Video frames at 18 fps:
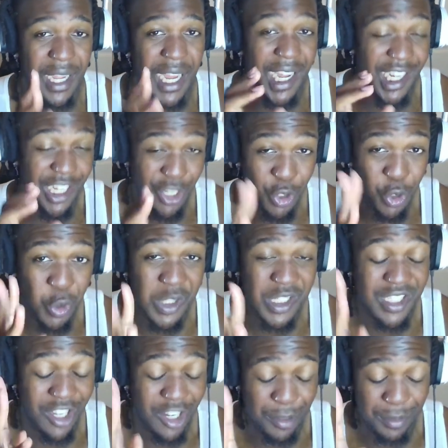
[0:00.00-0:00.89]
I know who he
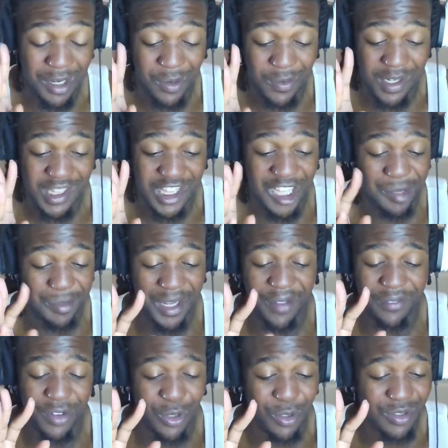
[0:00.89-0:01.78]
talking about right there. I'm not
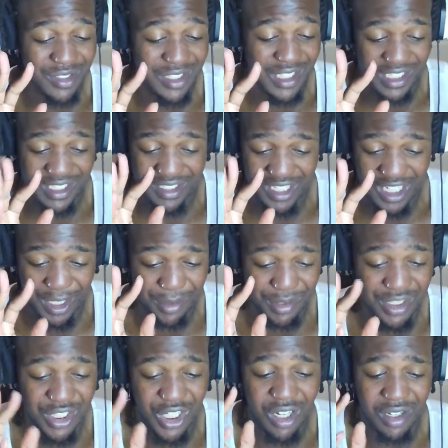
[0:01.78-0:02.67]
even gonna say his name
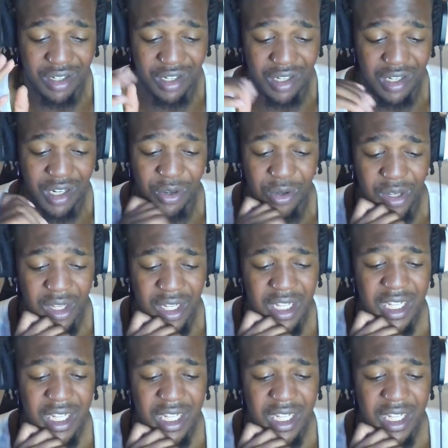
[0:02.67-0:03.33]
cause y'all already know.